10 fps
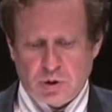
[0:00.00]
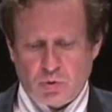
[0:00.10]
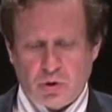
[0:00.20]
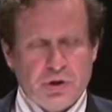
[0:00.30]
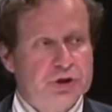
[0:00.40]

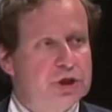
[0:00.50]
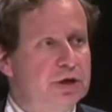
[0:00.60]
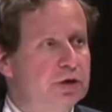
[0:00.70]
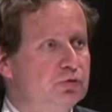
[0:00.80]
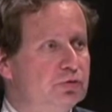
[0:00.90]
We're going to see
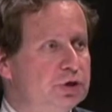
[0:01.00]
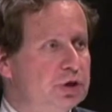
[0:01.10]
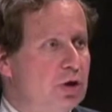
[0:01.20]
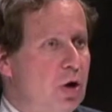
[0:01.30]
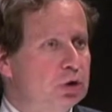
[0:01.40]
an increase
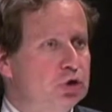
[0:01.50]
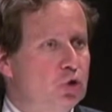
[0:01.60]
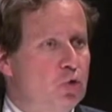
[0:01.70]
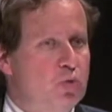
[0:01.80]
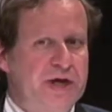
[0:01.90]
in
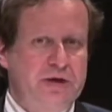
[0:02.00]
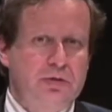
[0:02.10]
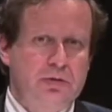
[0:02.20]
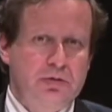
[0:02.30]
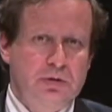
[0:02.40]
onshore
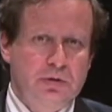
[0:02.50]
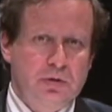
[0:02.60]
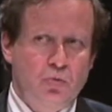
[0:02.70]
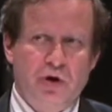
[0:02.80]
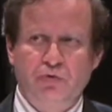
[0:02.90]
wind.
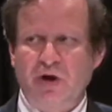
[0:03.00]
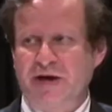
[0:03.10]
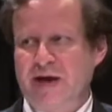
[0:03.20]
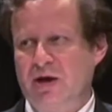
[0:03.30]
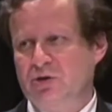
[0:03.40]
Wind
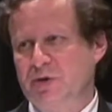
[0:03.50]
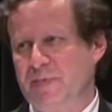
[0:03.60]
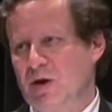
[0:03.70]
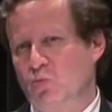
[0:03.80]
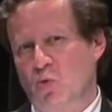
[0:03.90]
right now is
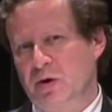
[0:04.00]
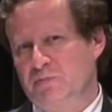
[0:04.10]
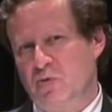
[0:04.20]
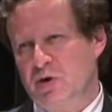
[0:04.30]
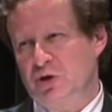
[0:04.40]
about
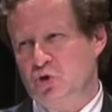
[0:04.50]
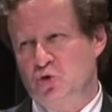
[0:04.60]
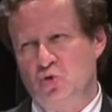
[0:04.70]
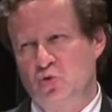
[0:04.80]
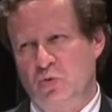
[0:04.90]

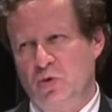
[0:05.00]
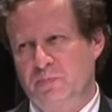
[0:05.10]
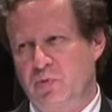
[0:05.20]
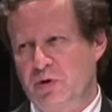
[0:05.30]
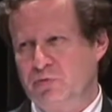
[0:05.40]
1.2 or
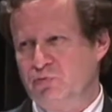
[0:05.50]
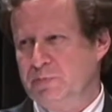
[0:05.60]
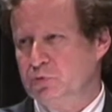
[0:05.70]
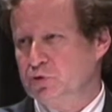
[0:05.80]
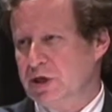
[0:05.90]

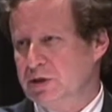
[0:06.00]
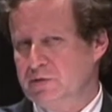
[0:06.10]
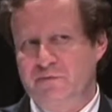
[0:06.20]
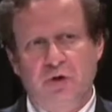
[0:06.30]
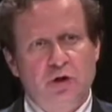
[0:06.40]
1.3%
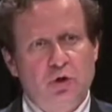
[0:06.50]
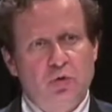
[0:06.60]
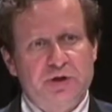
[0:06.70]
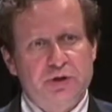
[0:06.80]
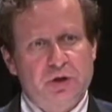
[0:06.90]
of
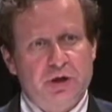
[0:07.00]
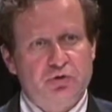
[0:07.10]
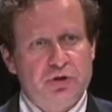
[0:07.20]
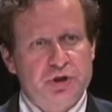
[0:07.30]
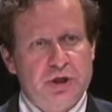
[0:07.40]
U.S.
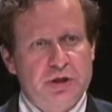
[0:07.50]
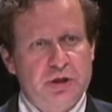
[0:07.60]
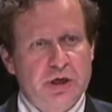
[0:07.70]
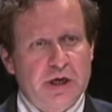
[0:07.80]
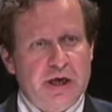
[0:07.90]
electricity.
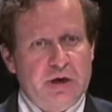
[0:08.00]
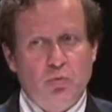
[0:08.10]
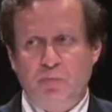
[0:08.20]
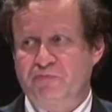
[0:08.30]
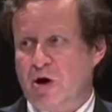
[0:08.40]
It
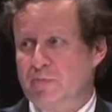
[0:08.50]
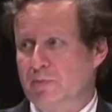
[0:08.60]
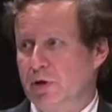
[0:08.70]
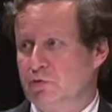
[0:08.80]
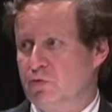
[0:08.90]
will
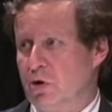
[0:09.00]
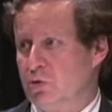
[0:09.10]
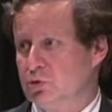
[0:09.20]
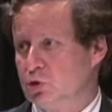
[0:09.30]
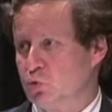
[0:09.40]
probably grow
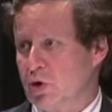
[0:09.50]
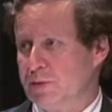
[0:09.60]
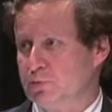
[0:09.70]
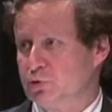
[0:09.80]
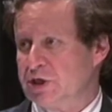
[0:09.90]
to
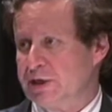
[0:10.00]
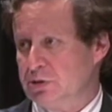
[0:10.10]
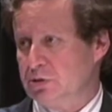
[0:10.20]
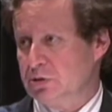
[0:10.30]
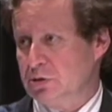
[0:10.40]
20%
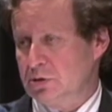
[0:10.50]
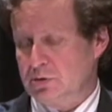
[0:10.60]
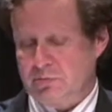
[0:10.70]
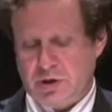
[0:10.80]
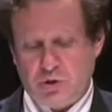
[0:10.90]

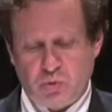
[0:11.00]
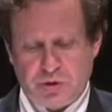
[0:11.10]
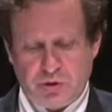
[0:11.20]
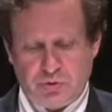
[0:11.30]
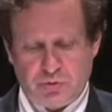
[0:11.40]
by
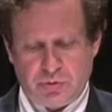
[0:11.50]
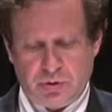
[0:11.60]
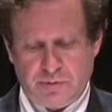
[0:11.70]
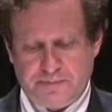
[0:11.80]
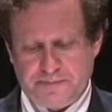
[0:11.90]
2030.